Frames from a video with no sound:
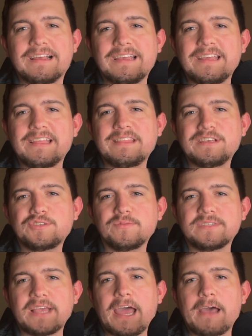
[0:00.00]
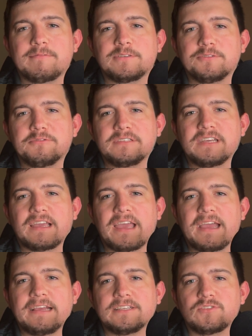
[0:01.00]
This was absolutely a
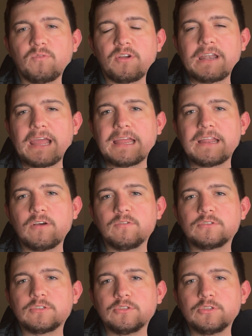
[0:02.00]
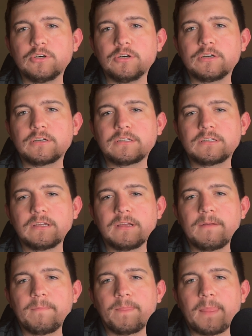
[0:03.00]
case where Nate Oates looked
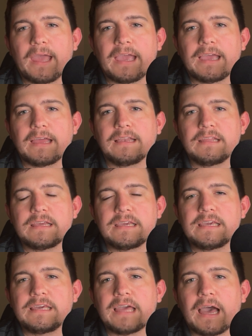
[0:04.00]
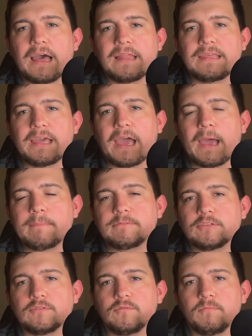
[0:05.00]
and he got the
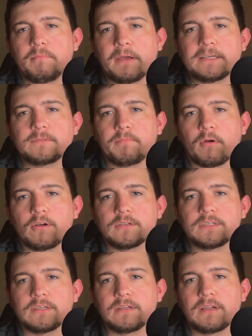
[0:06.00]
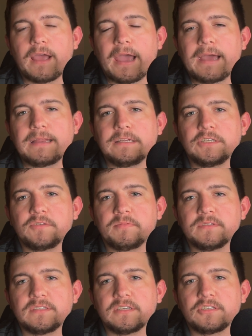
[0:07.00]
absolute best person at each
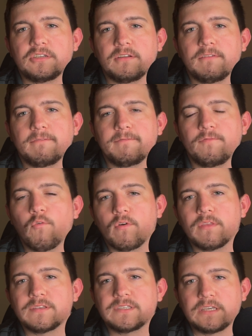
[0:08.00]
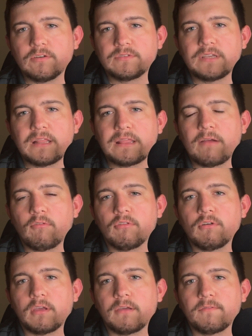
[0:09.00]
position for the skill set they were
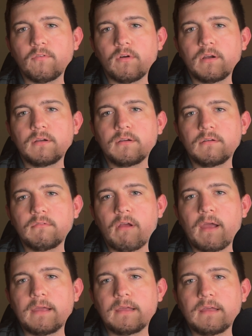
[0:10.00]
looking for, right?